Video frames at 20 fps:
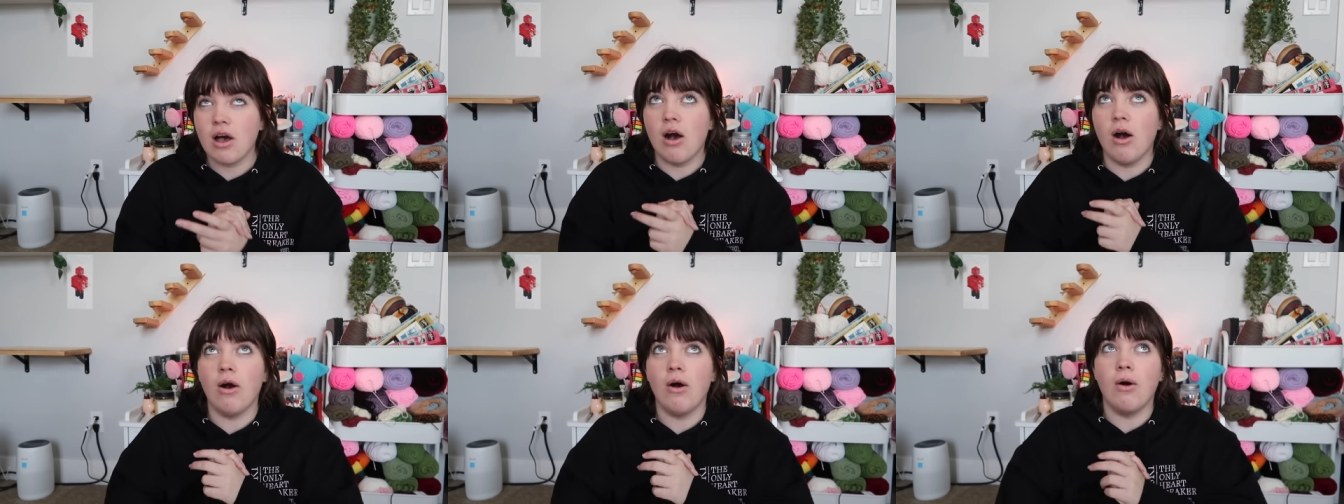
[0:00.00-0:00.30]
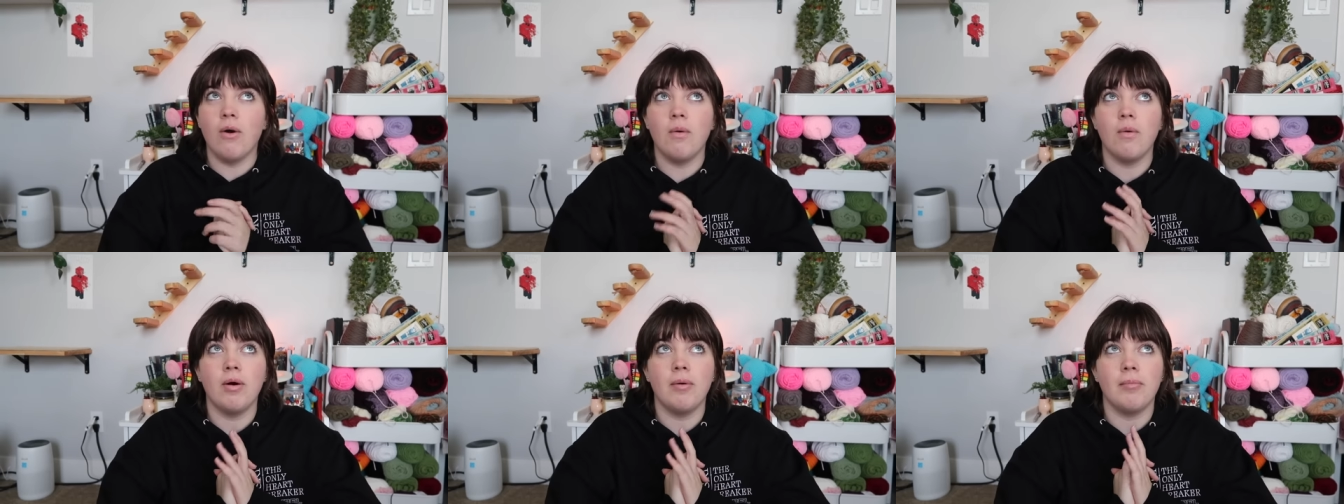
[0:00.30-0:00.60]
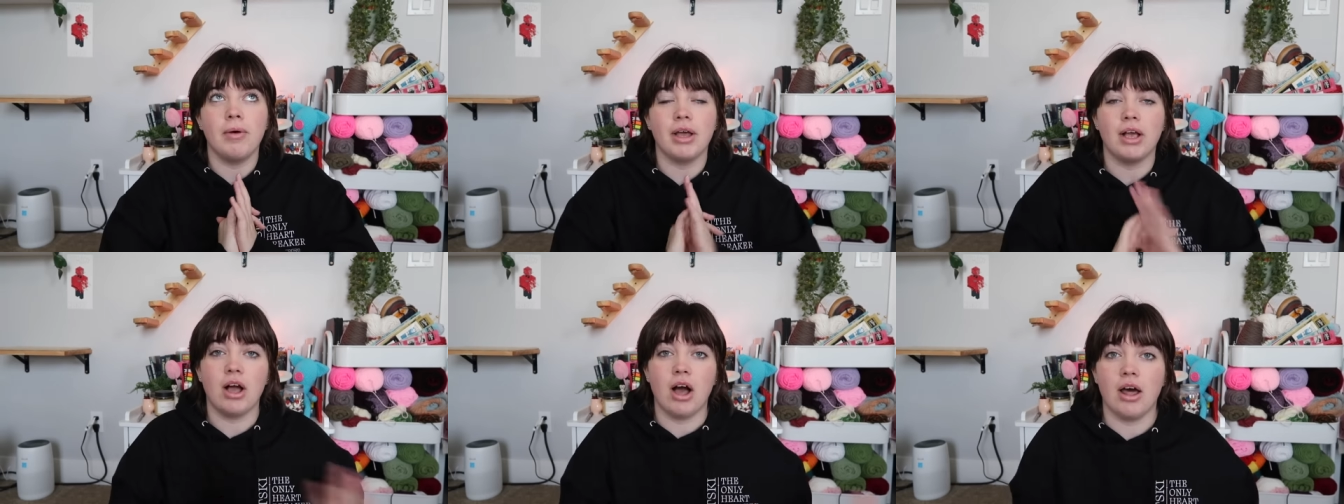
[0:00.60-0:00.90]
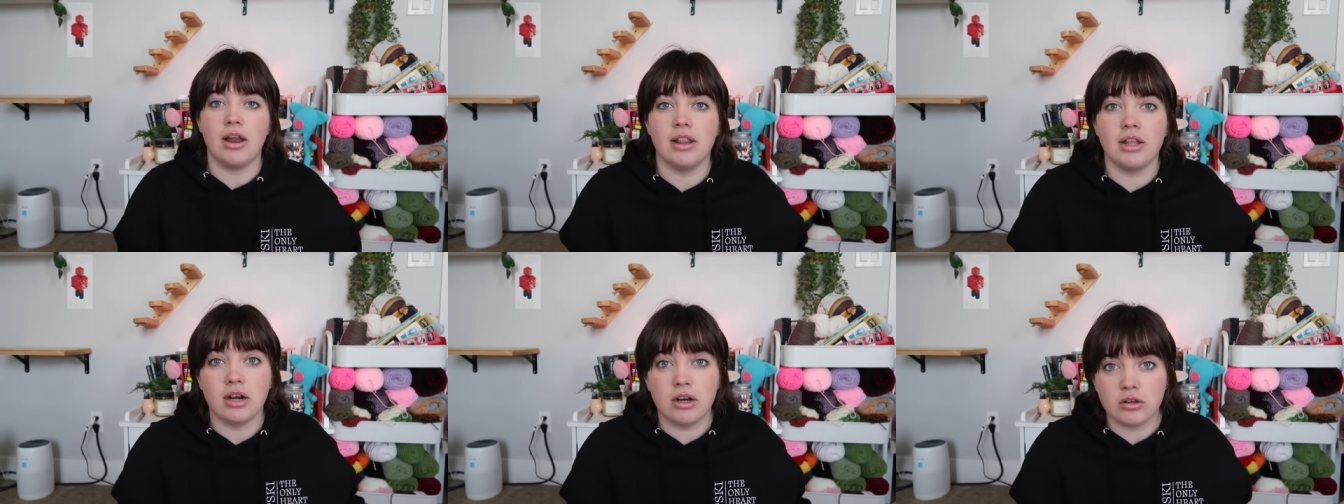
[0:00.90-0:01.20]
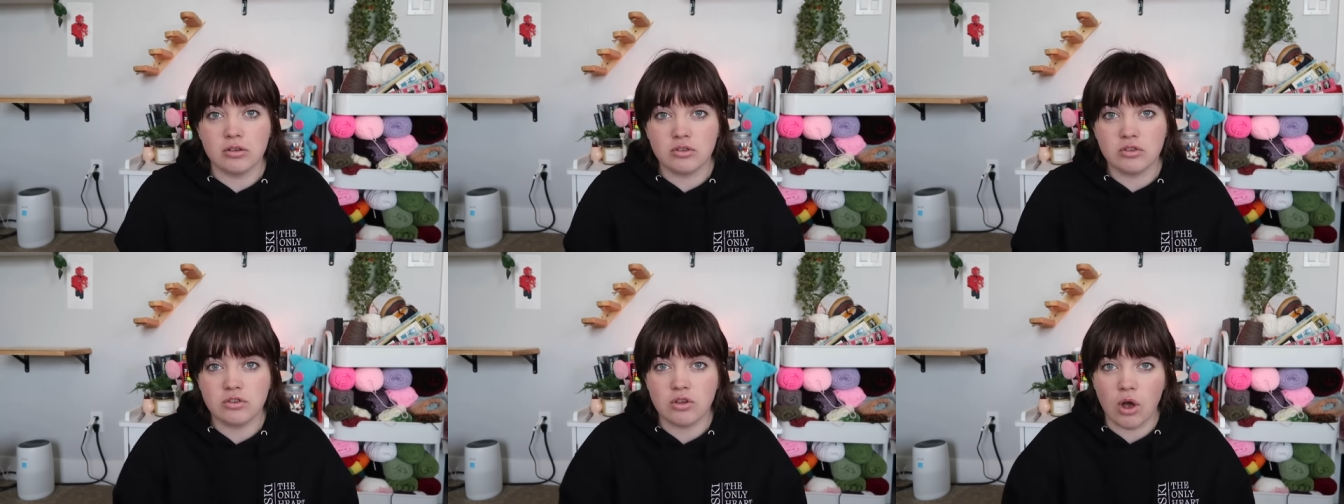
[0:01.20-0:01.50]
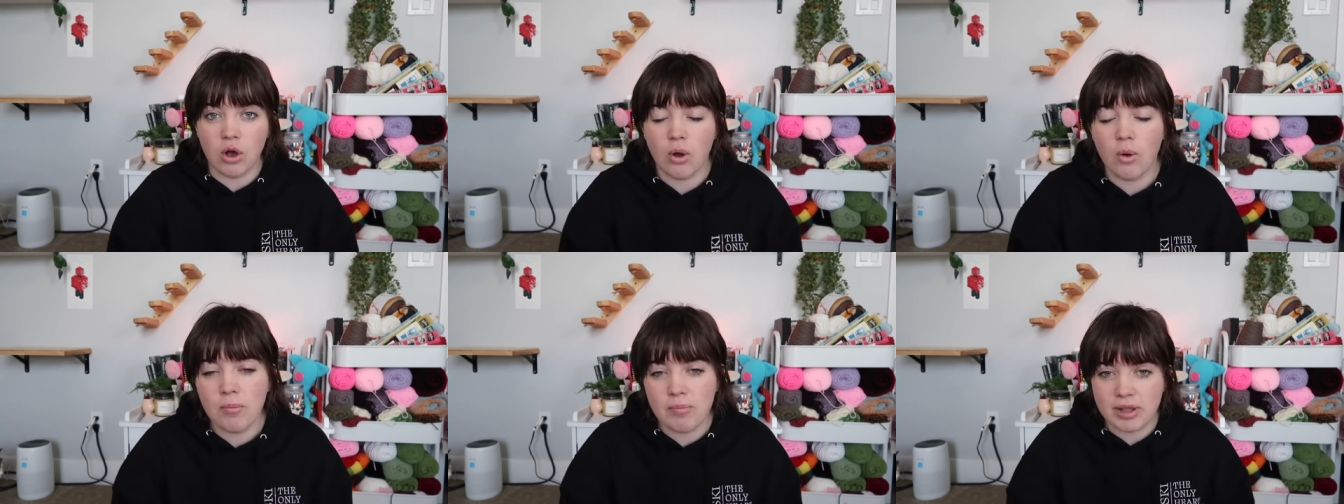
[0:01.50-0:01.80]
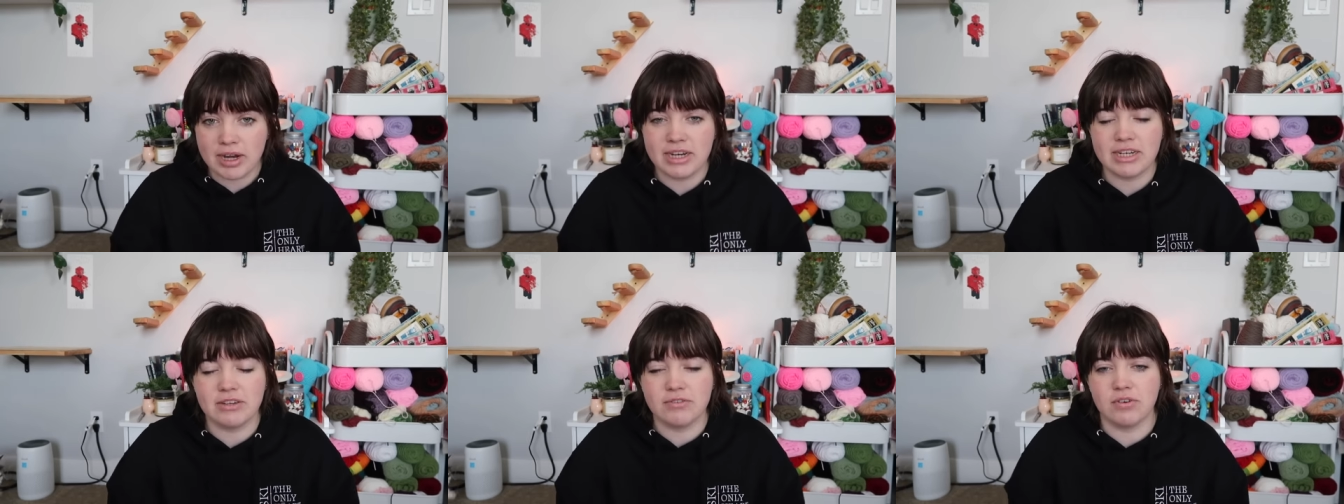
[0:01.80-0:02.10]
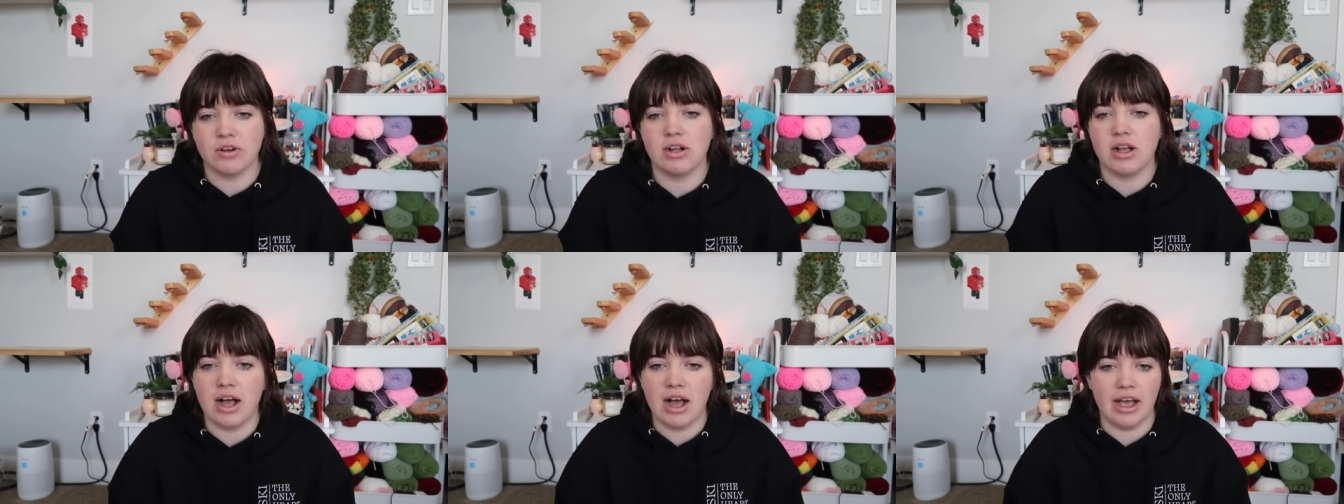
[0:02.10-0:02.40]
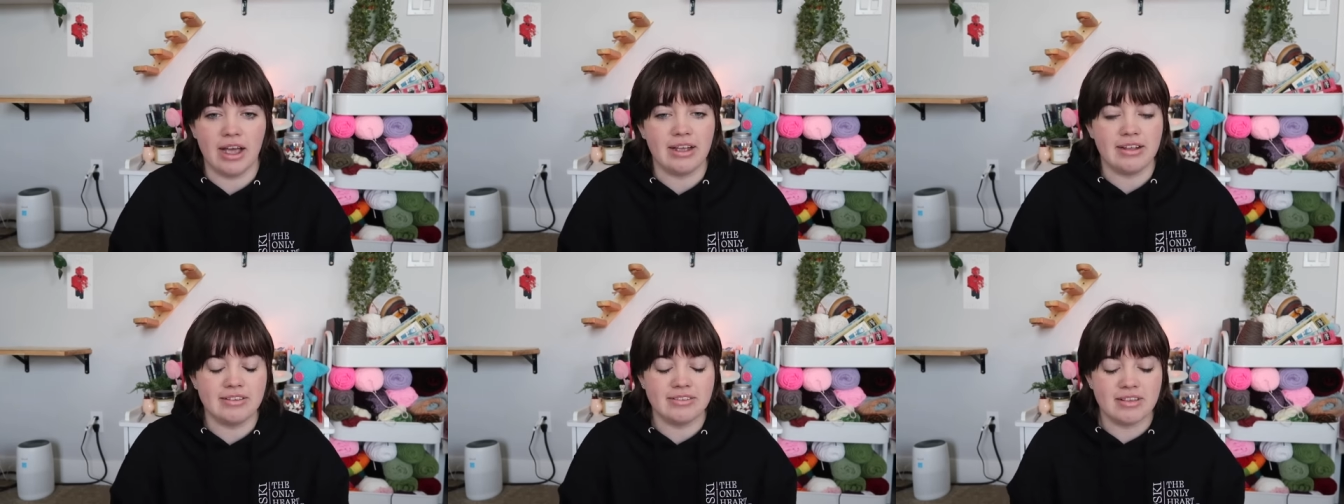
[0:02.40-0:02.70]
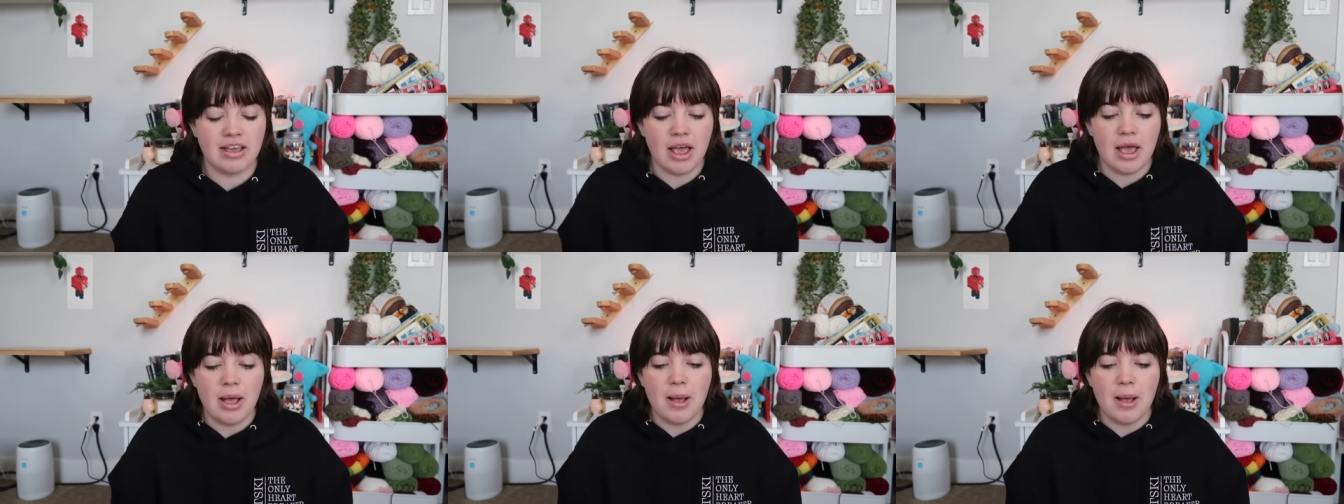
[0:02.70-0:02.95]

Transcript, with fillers: Oh my god, there are so many different kinds,